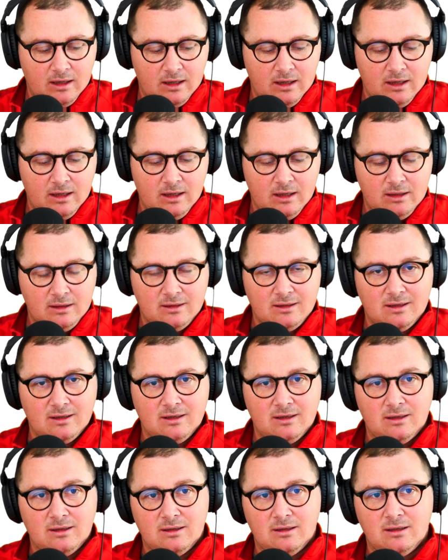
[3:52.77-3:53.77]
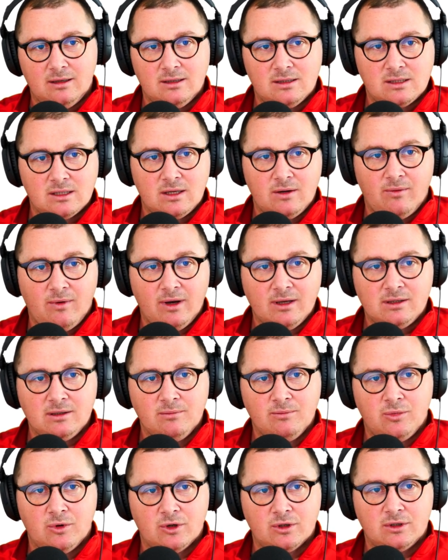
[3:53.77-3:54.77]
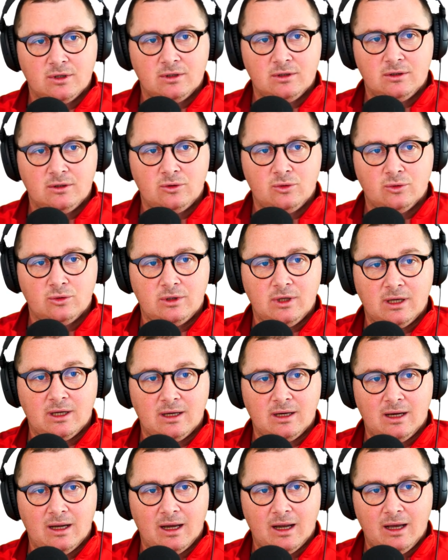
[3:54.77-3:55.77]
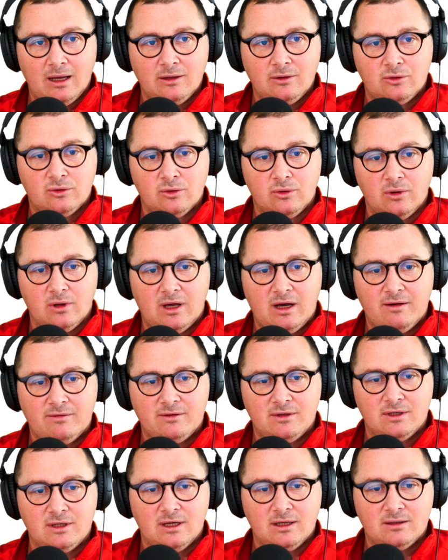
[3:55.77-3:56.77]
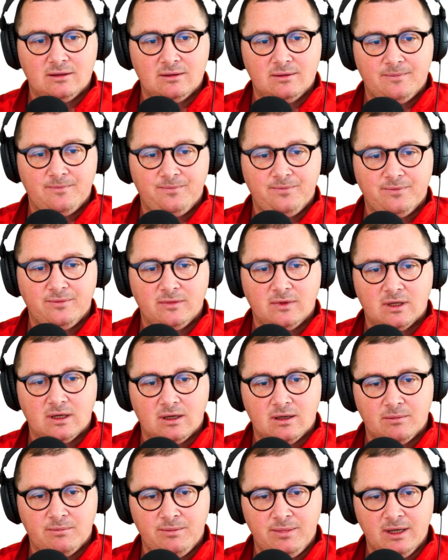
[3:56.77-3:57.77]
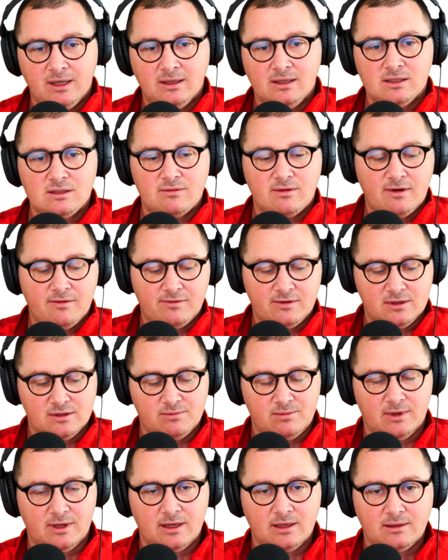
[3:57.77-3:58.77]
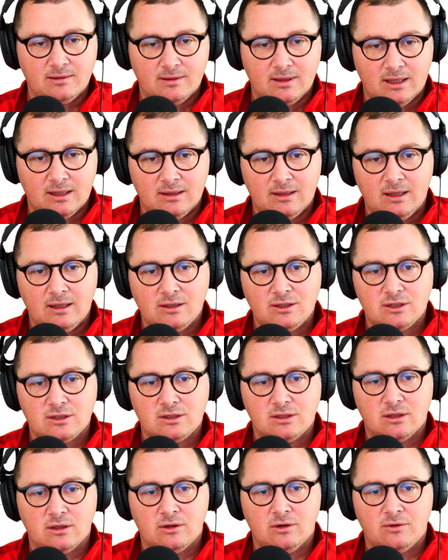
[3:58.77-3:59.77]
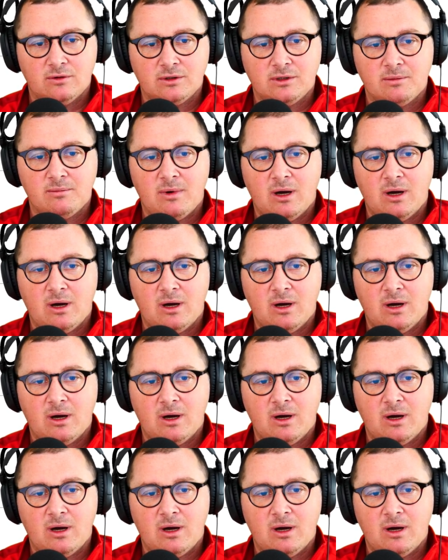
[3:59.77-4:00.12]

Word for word: And it's quite important to take a line tool after that. Pick this reference plane and then just hover the